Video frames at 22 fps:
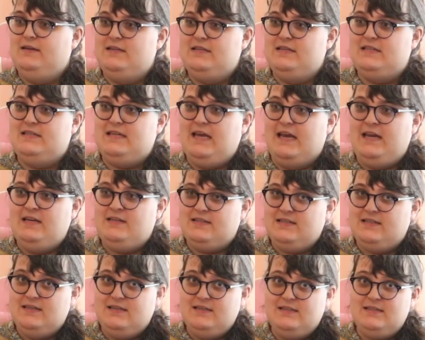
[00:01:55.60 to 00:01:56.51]
the
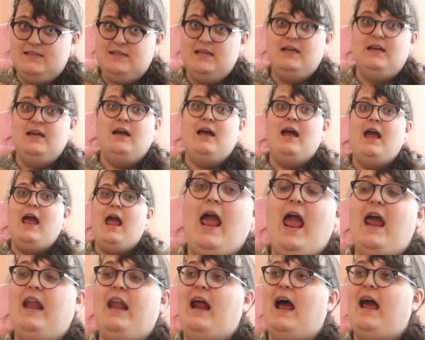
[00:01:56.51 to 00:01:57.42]
States is,
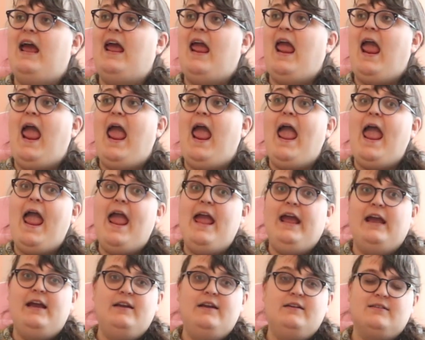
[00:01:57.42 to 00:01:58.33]
and I
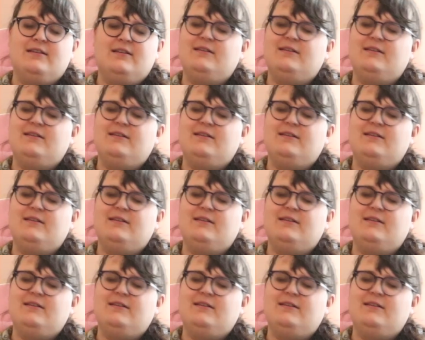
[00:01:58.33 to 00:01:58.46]
hate